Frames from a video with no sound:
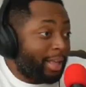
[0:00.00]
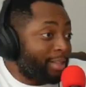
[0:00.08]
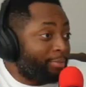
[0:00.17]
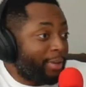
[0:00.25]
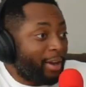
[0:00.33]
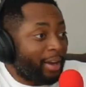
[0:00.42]

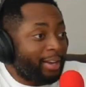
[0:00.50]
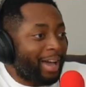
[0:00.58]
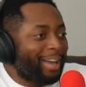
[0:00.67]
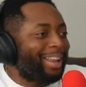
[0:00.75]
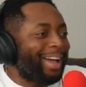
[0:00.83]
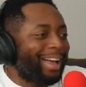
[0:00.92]
That's fair. And
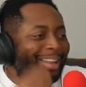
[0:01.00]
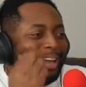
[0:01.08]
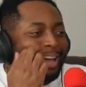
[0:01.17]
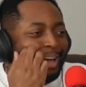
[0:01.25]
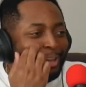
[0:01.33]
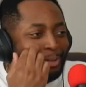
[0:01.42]
I
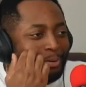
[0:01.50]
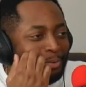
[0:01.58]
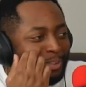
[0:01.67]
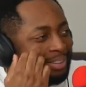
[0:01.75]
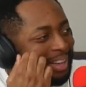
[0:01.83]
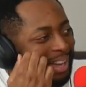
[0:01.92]
like how you
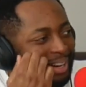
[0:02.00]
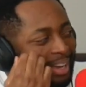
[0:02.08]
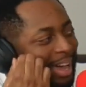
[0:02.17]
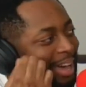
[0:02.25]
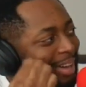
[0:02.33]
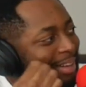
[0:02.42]
even kind
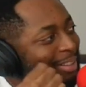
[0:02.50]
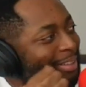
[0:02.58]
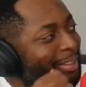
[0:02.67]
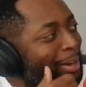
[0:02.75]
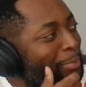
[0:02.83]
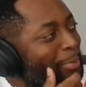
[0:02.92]
of
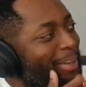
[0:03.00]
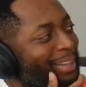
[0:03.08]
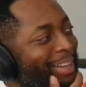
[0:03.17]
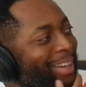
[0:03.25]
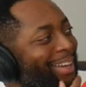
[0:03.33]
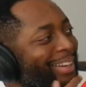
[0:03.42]
ended there,
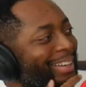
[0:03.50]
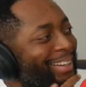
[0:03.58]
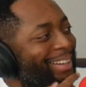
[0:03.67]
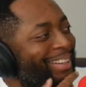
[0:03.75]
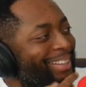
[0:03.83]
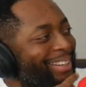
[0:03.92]
man. Like,
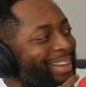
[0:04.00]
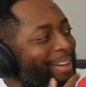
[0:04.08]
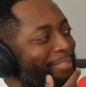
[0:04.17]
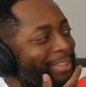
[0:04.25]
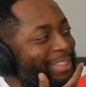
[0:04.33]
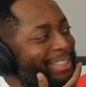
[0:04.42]
it
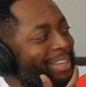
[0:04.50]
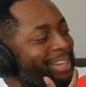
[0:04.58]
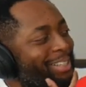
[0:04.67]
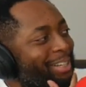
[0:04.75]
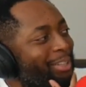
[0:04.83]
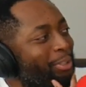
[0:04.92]
definitely
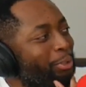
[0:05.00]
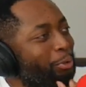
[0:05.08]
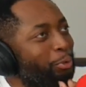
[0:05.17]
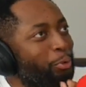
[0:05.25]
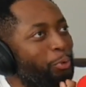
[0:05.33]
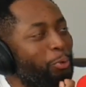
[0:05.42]
sounds like a
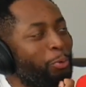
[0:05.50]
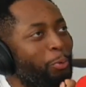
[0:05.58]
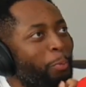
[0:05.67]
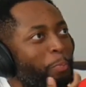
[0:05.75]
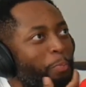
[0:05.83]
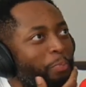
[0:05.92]
dude
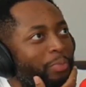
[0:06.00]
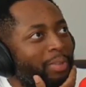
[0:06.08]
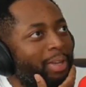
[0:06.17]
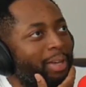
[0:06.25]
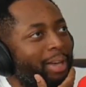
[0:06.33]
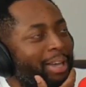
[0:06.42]
who
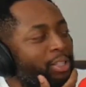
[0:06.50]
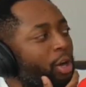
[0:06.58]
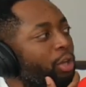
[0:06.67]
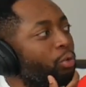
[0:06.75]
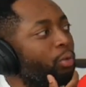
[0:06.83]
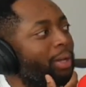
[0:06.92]
has
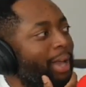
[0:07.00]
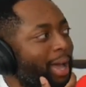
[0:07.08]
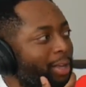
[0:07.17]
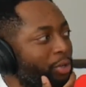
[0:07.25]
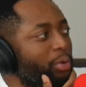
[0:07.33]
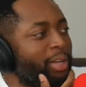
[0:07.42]
gone through a
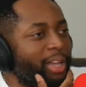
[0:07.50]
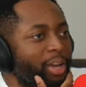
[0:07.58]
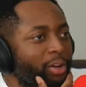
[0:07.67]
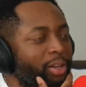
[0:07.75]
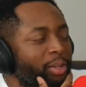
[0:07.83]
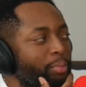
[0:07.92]
lot. You can
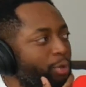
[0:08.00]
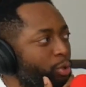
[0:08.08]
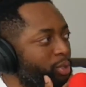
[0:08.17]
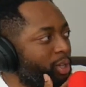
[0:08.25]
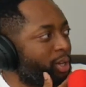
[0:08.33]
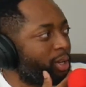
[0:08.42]
hear it in the
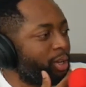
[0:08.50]
music.